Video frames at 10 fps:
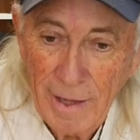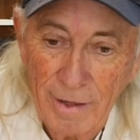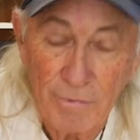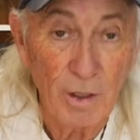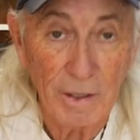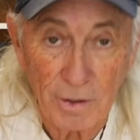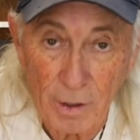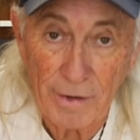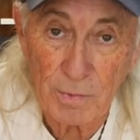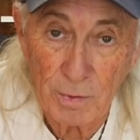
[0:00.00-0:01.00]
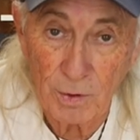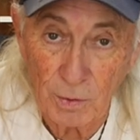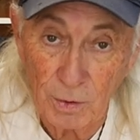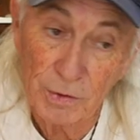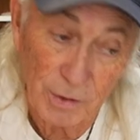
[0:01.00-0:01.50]
If you like Craftsman
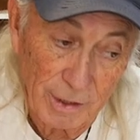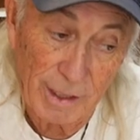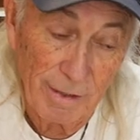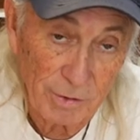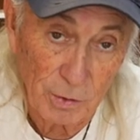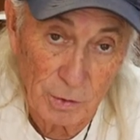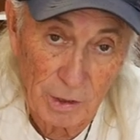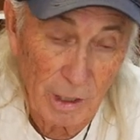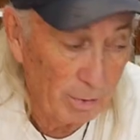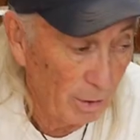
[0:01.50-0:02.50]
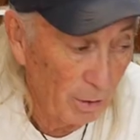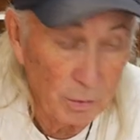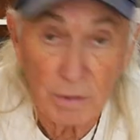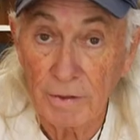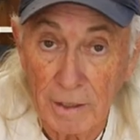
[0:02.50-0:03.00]
tools, you're going to have to go shop at
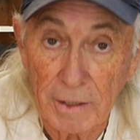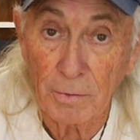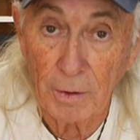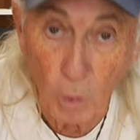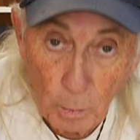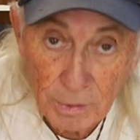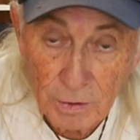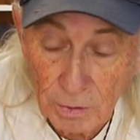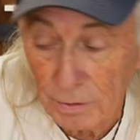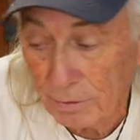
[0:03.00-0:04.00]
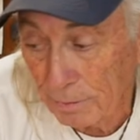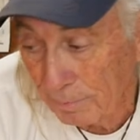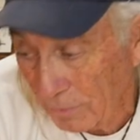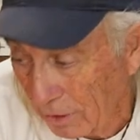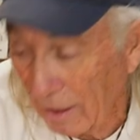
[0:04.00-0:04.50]
Lowe's. If you like Ryobi tools,
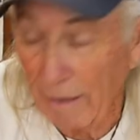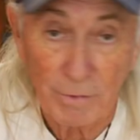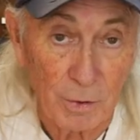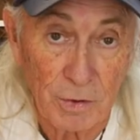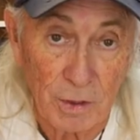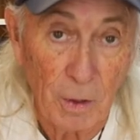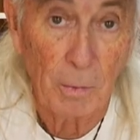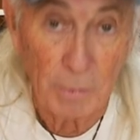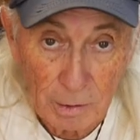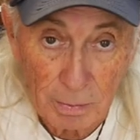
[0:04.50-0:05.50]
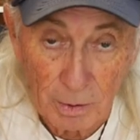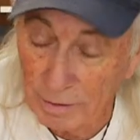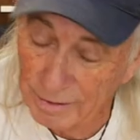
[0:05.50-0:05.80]
you're going to have to go see Home Depot.